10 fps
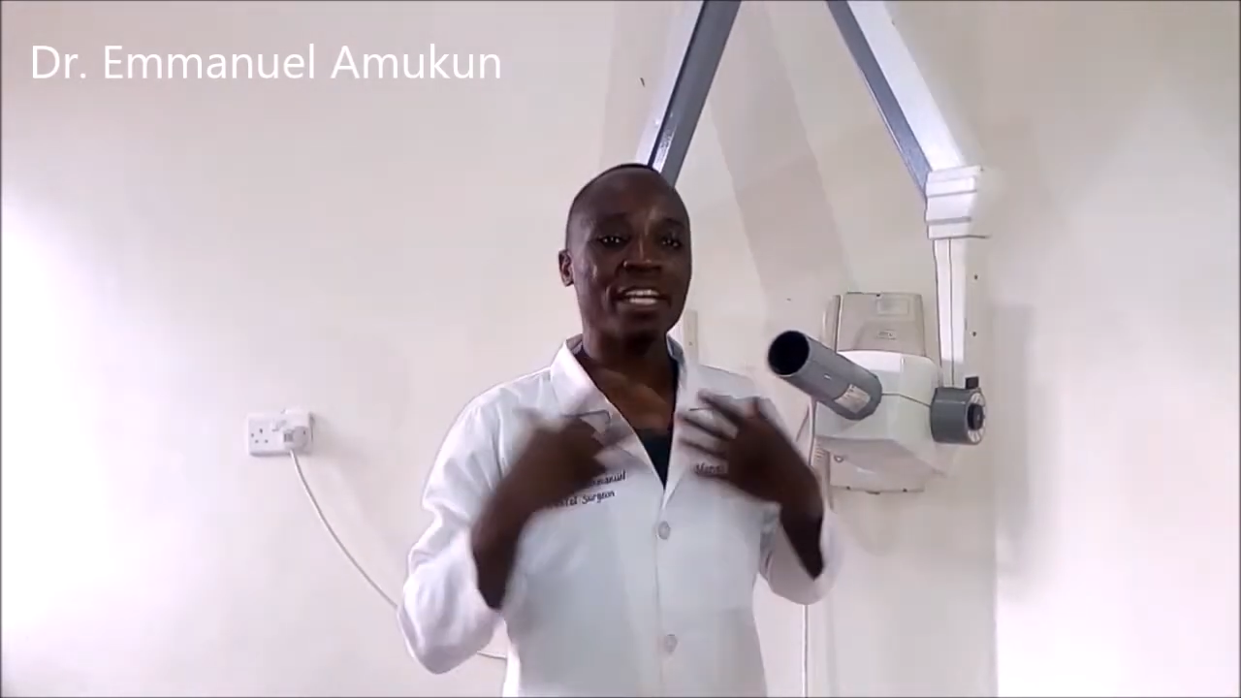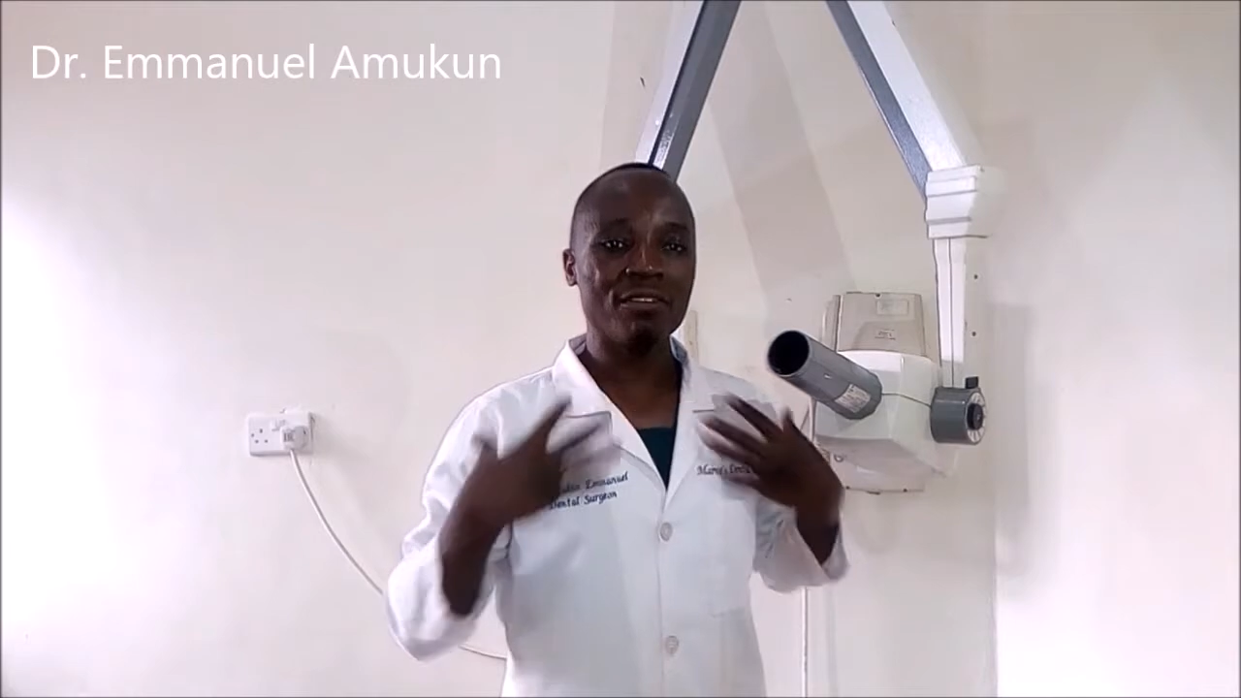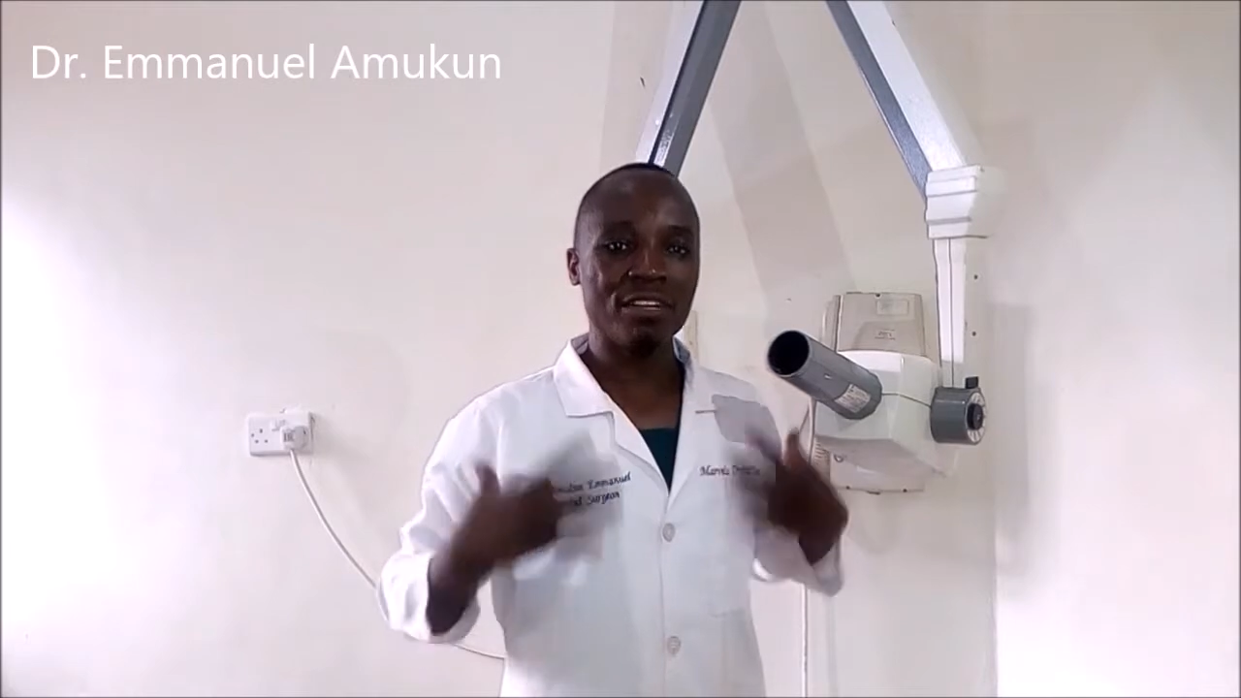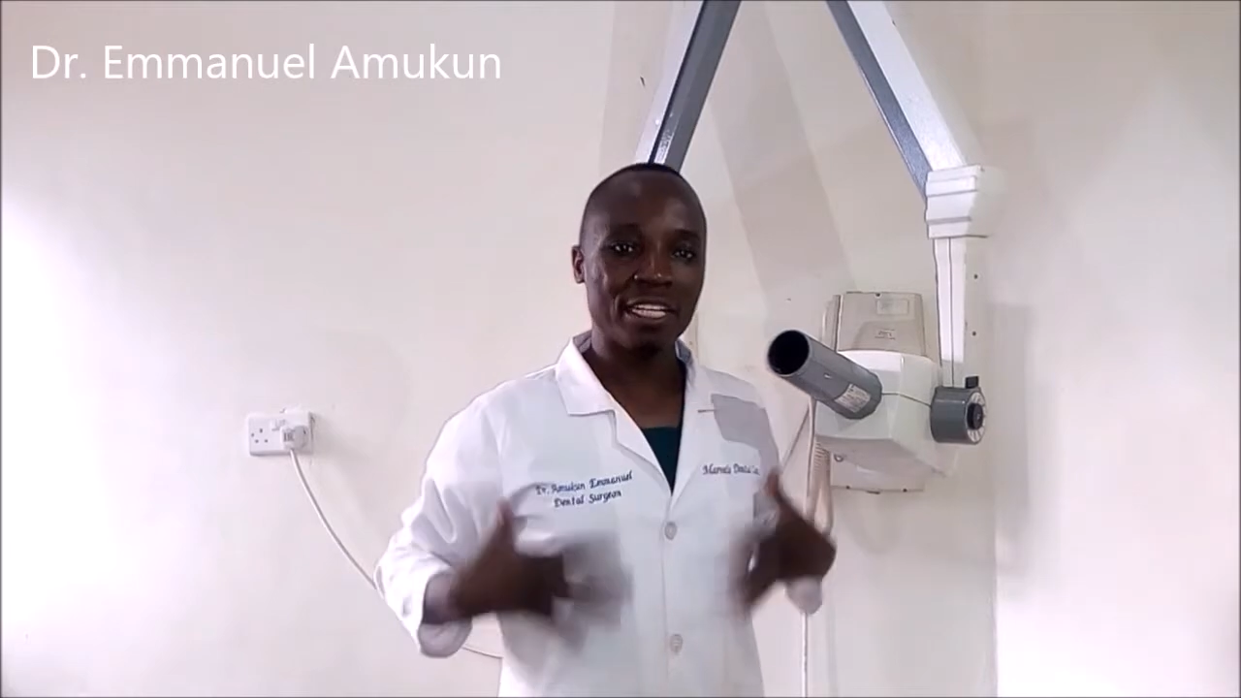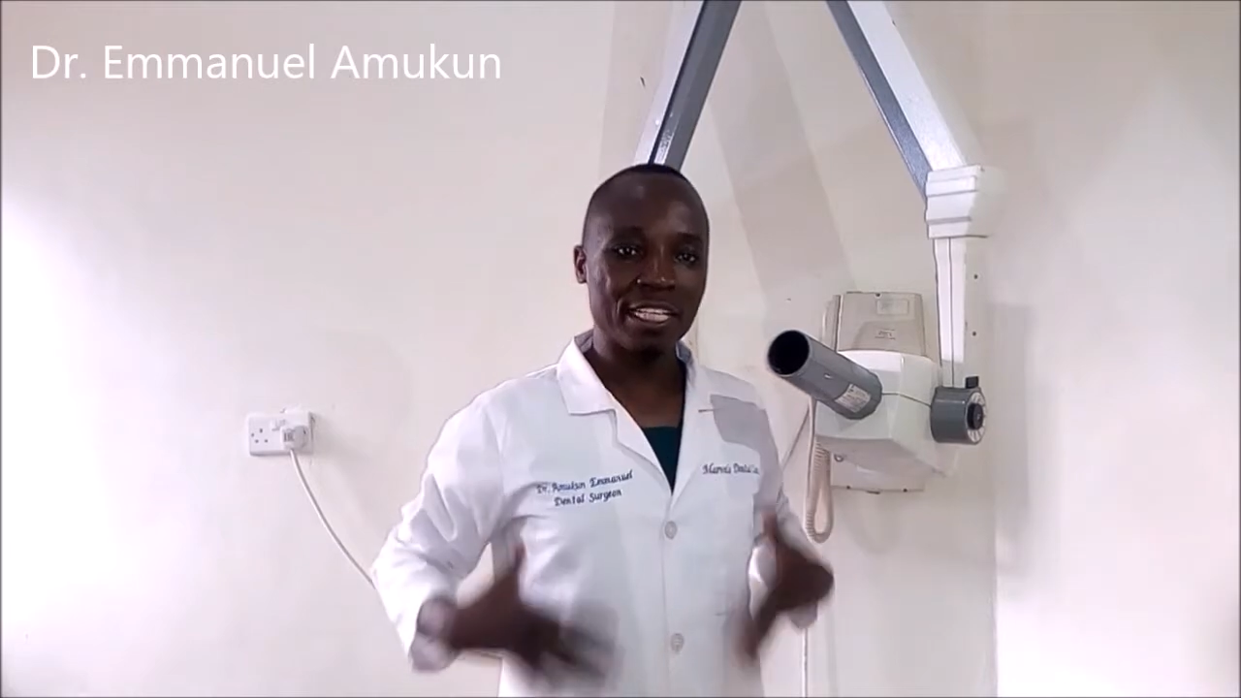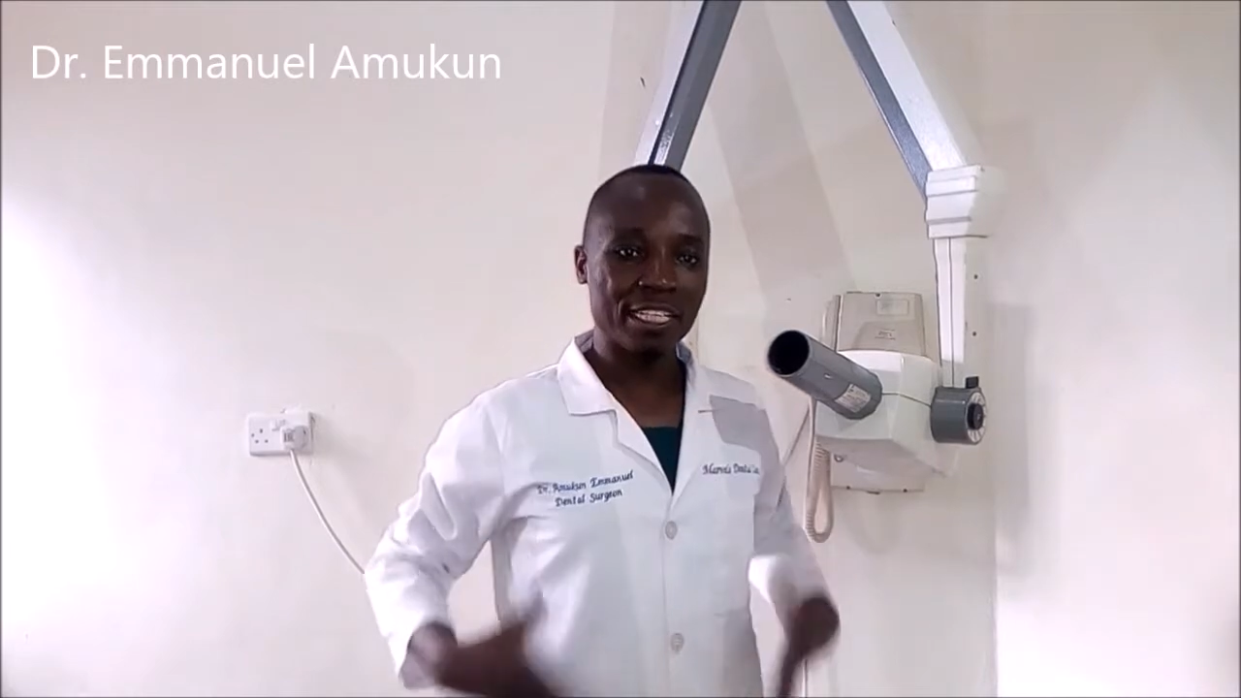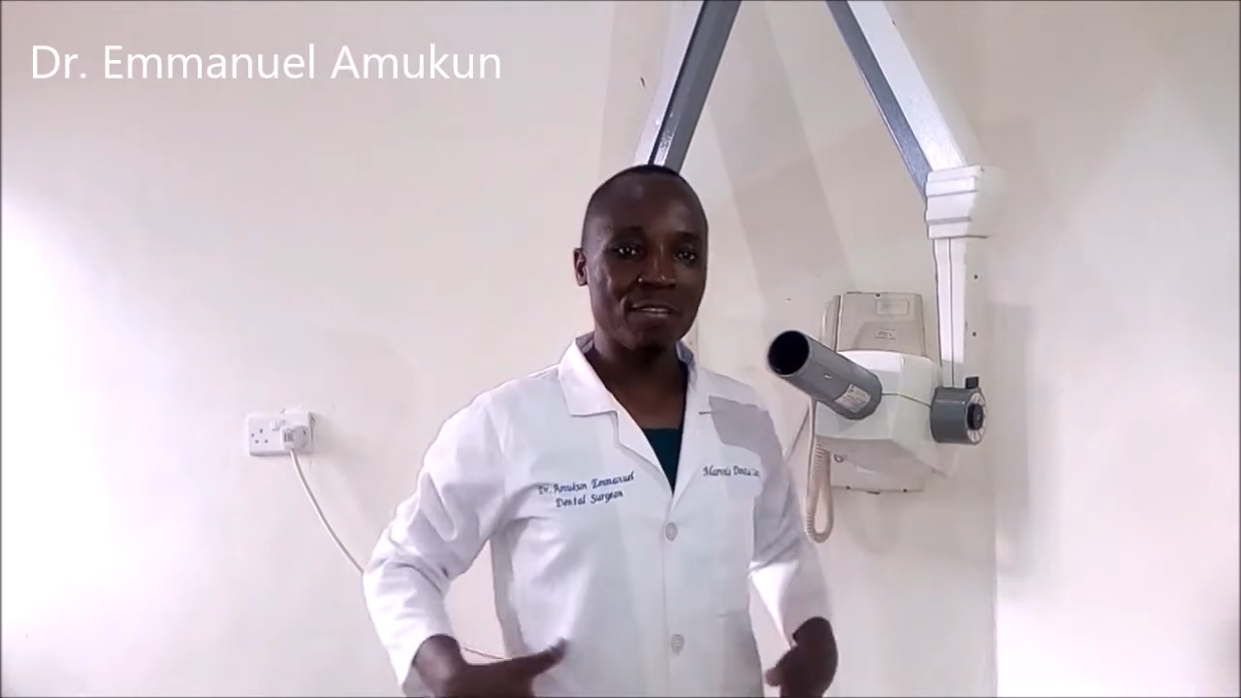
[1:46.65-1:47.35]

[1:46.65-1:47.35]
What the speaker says: covering